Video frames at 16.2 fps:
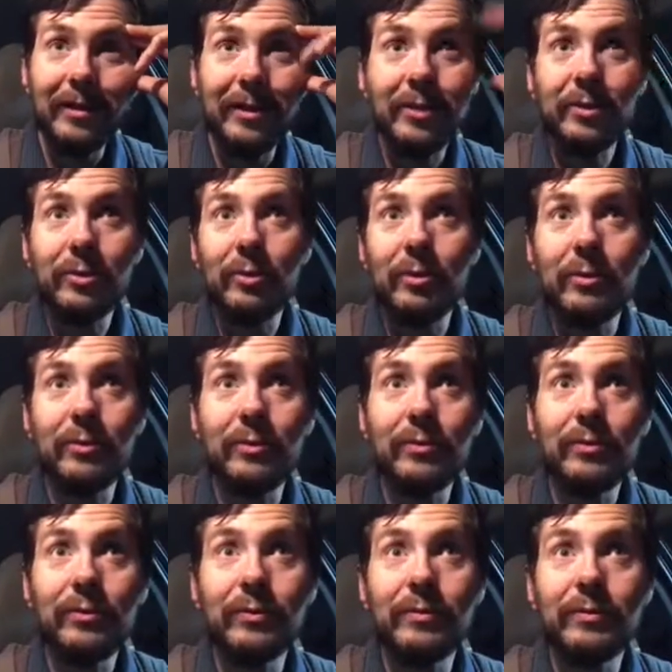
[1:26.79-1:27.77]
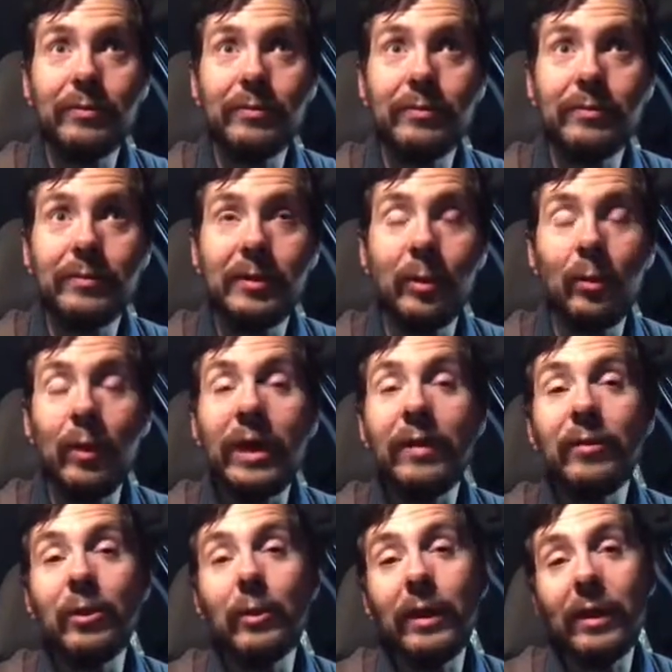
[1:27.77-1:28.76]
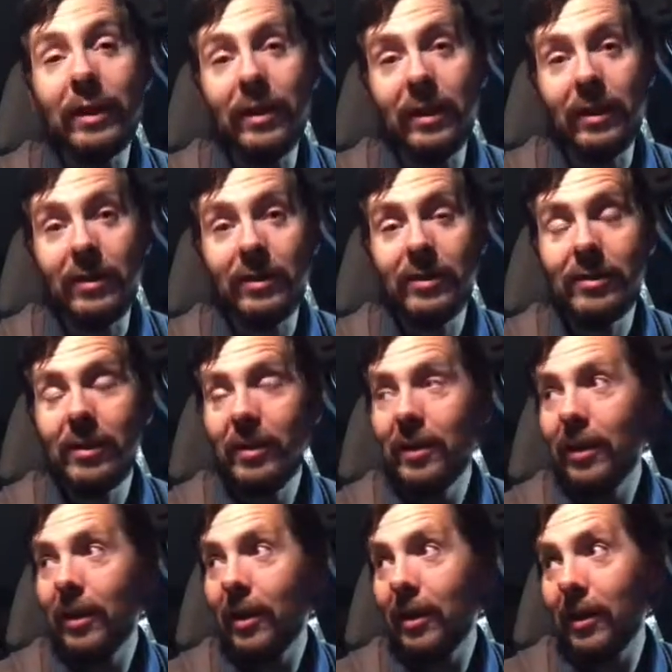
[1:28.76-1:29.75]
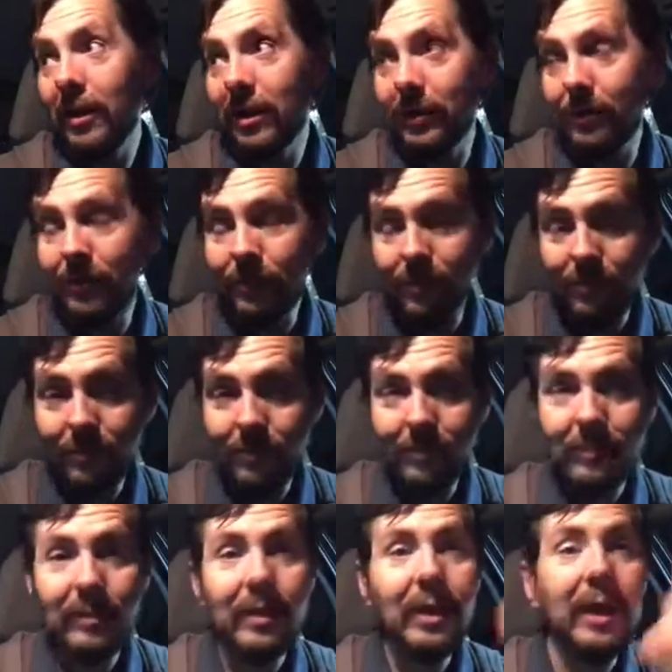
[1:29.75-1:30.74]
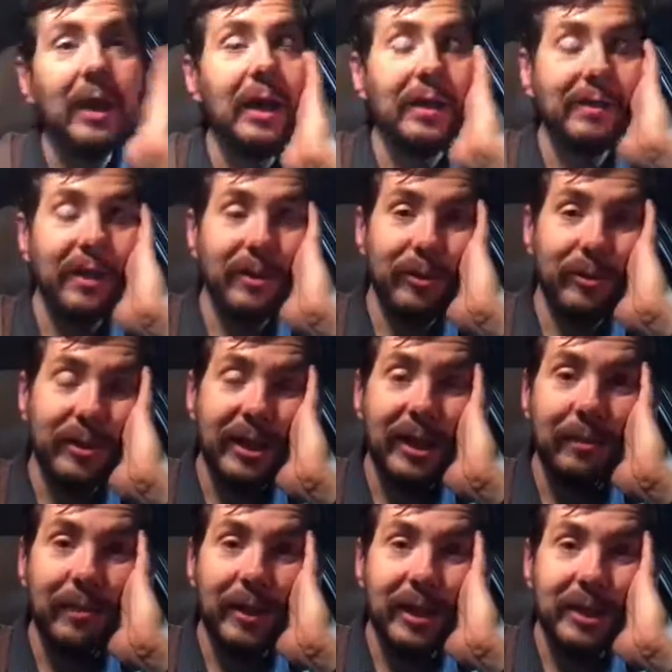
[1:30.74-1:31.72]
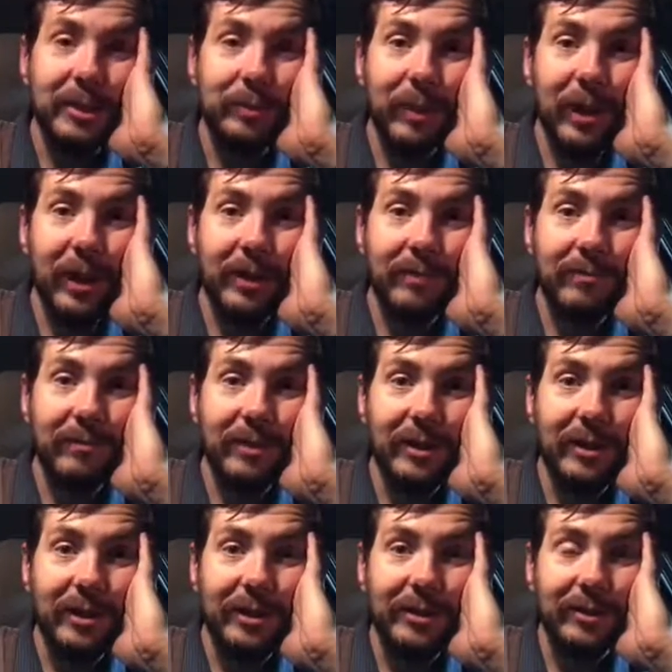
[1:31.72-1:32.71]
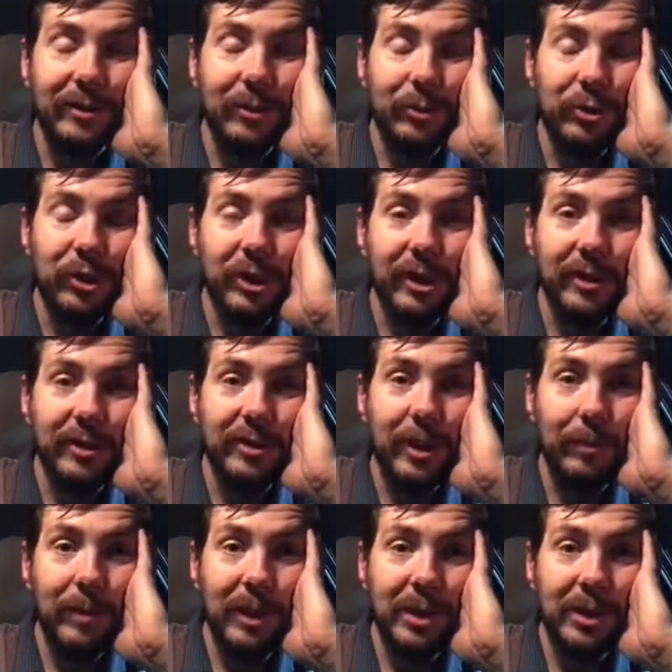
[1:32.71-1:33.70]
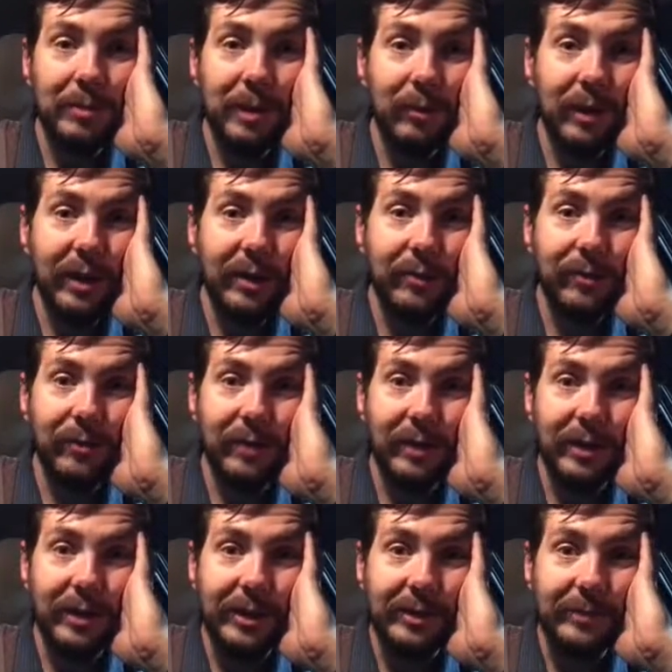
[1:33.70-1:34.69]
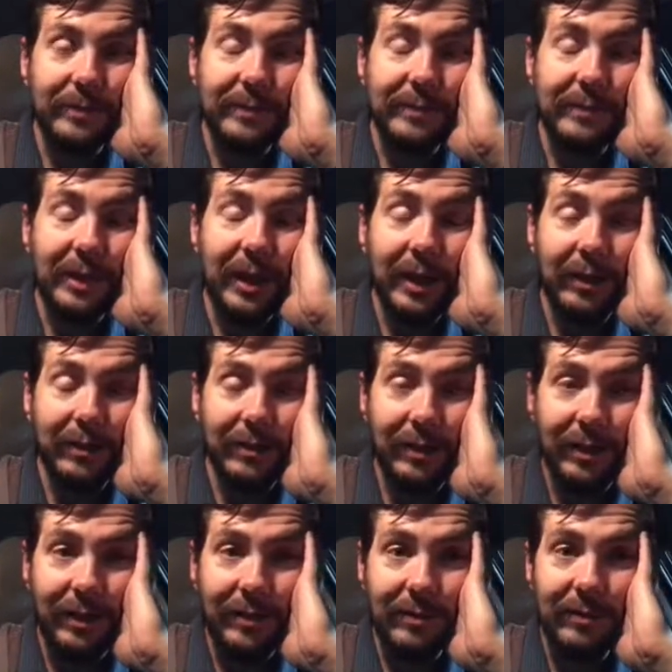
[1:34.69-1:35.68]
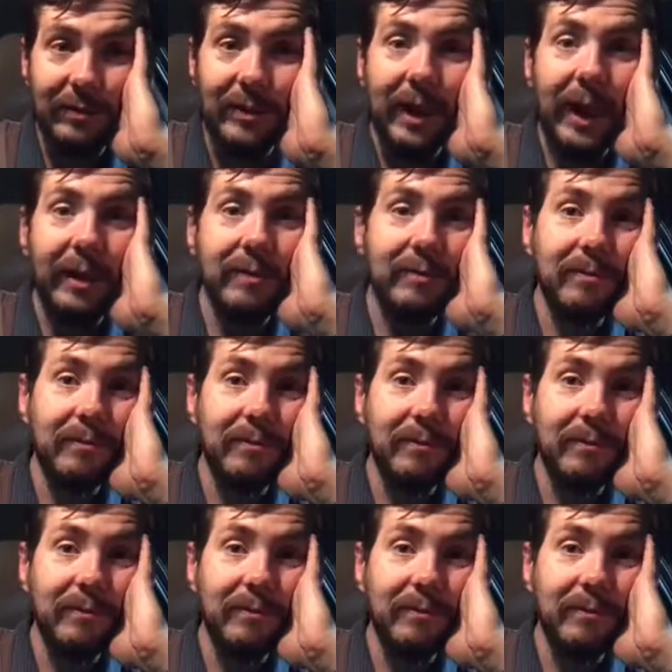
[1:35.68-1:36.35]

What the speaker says: sort of the way of doing things. I let her take my spot, so she slept next to my wife, and that